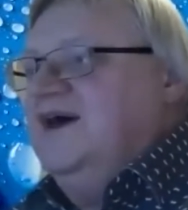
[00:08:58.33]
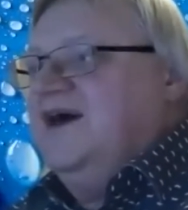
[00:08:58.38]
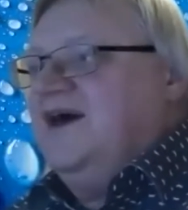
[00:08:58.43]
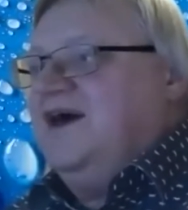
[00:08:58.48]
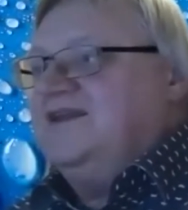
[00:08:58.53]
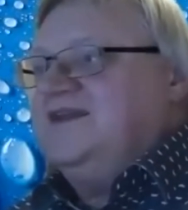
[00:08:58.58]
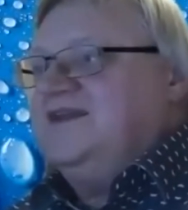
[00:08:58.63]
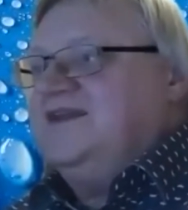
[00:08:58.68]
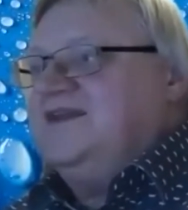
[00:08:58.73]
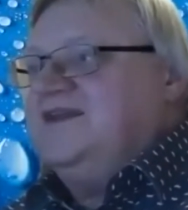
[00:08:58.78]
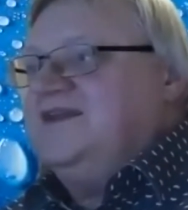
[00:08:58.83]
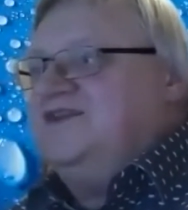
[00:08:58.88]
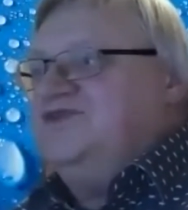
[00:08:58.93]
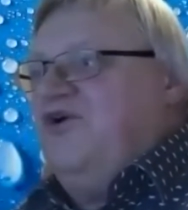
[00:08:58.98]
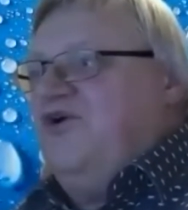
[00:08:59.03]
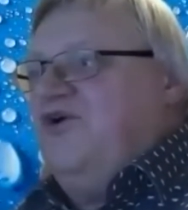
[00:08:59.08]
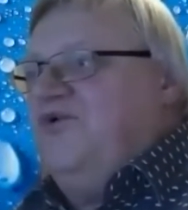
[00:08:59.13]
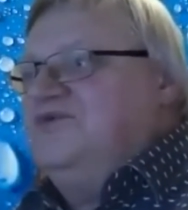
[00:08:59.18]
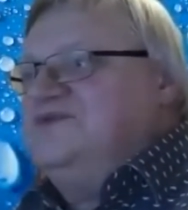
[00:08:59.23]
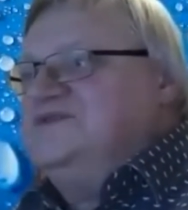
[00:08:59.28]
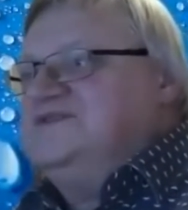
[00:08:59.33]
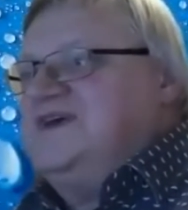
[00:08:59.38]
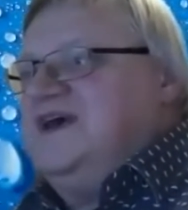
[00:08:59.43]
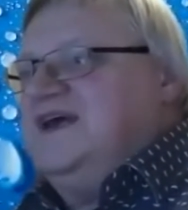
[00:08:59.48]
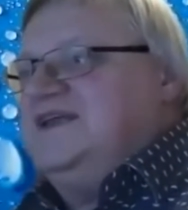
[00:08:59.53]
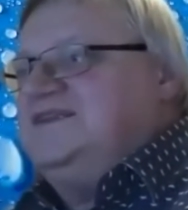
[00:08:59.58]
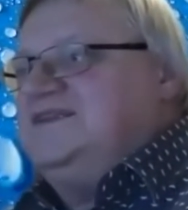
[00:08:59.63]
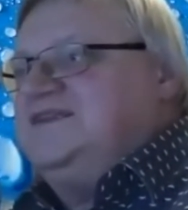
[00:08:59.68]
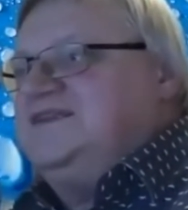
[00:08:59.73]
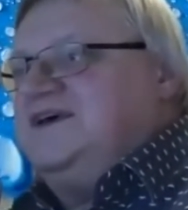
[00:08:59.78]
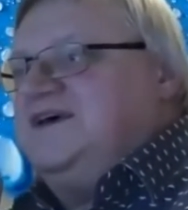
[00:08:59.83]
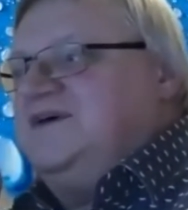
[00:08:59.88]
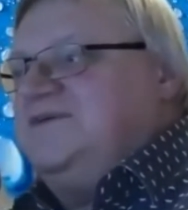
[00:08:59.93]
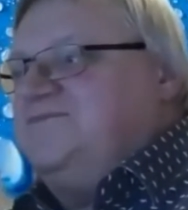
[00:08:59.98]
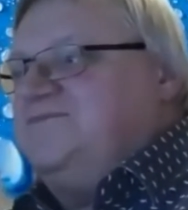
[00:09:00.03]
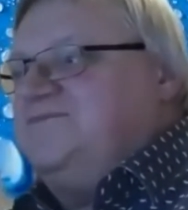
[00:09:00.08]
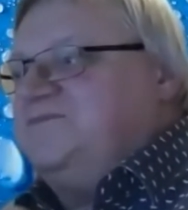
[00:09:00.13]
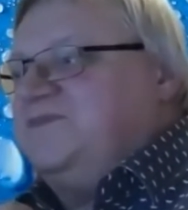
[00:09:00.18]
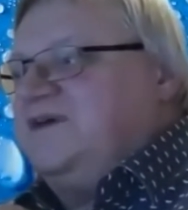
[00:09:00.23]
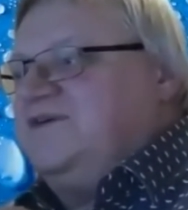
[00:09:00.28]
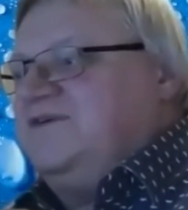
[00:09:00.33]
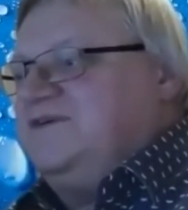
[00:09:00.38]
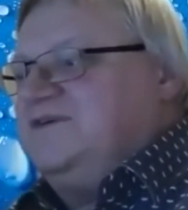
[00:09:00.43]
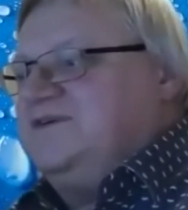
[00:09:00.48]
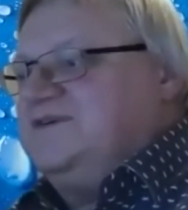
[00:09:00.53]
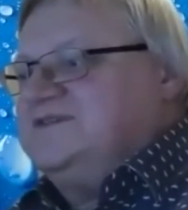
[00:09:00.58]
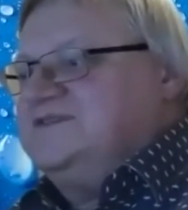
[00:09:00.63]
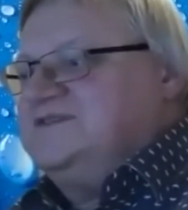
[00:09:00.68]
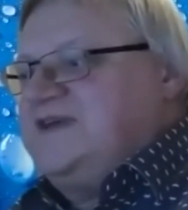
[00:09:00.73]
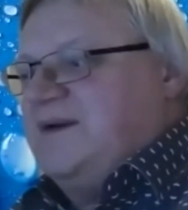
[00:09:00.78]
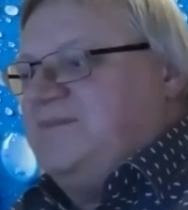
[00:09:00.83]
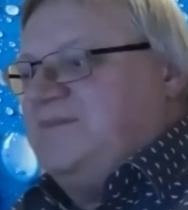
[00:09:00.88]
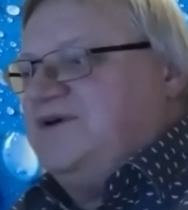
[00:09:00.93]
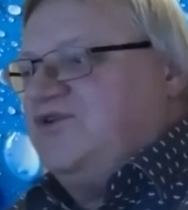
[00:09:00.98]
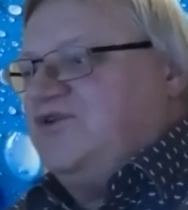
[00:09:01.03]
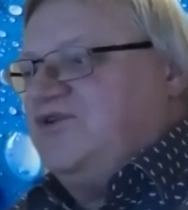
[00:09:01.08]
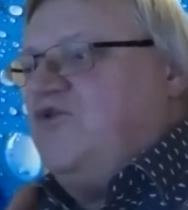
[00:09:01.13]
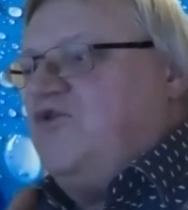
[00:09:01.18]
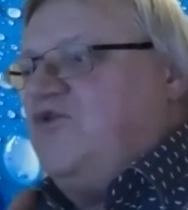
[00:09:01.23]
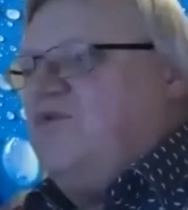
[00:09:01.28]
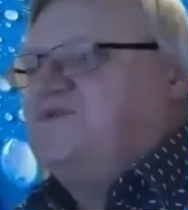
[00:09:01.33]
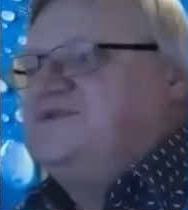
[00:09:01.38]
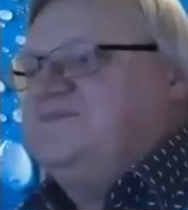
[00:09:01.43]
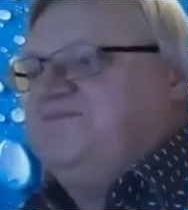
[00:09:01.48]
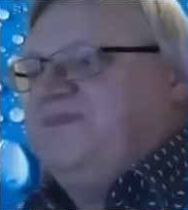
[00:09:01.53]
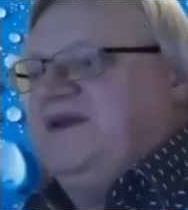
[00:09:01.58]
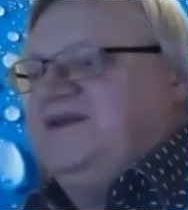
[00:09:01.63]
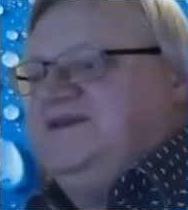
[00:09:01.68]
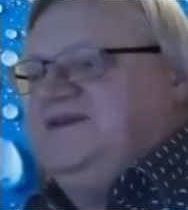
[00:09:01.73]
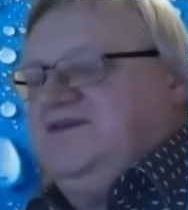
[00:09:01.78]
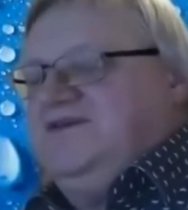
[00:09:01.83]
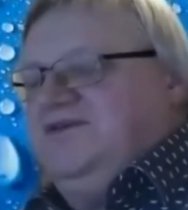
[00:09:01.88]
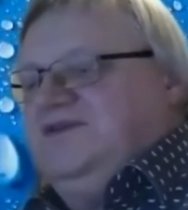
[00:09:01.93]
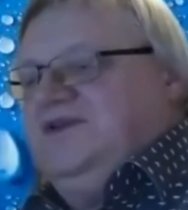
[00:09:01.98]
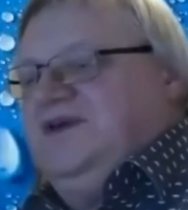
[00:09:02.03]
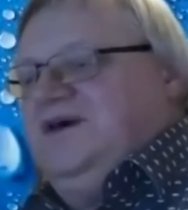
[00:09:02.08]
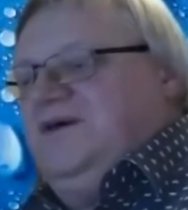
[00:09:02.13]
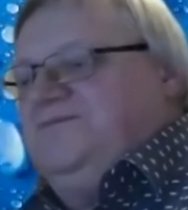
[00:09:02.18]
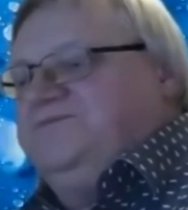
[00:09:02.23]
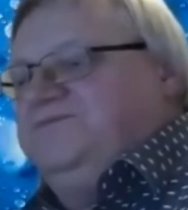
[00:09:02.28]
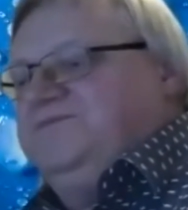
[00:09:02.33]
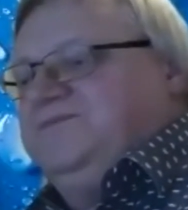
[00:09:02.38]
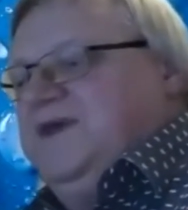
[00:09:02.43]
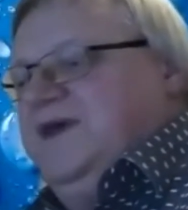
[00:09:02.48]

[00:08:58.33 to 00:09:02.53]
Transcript: And I know that some groups, in particular